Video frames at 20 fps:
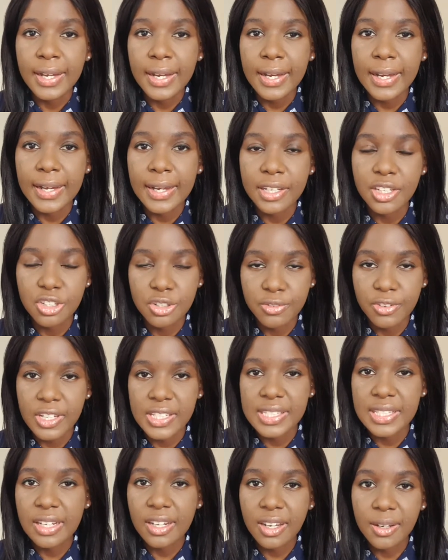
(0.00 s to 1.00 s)
uh,
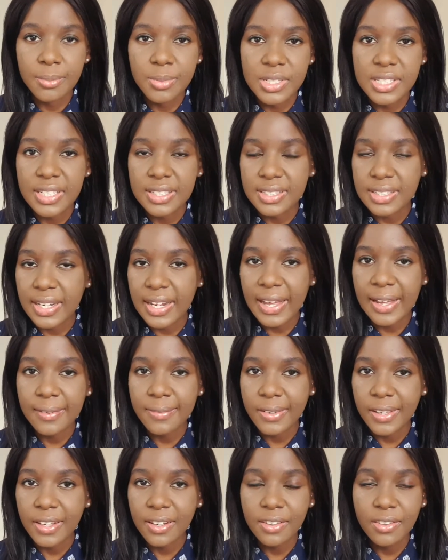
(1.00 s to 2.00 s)
university library doesn't have
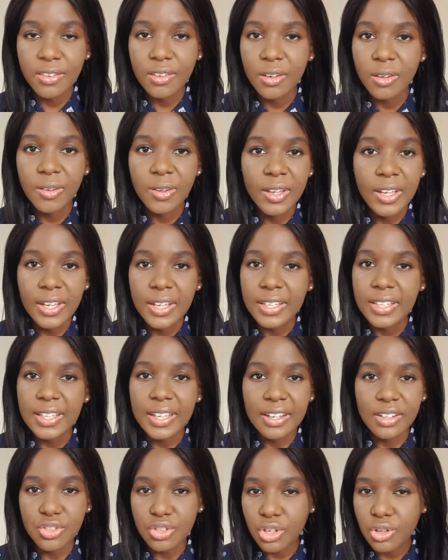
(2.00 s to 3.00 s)
it so
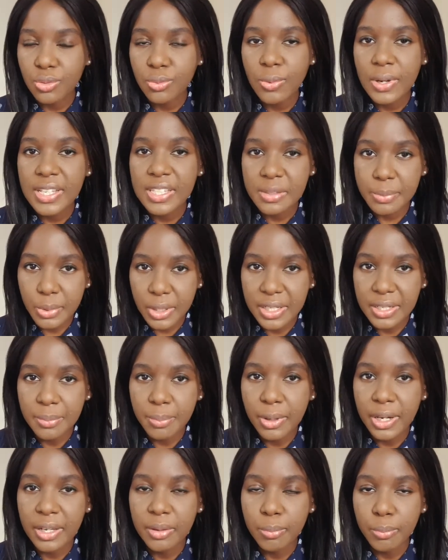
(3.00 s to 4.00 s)
yeah don't waste money
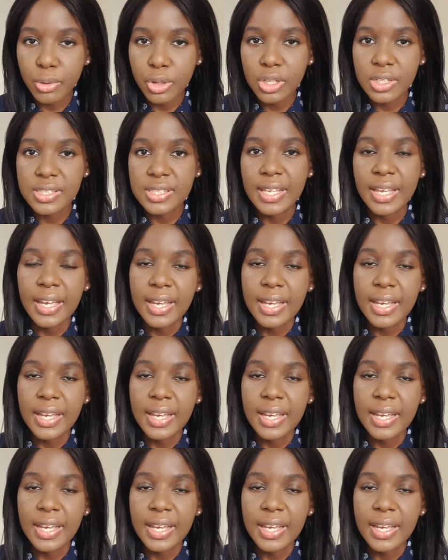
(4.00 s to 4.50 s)
buying books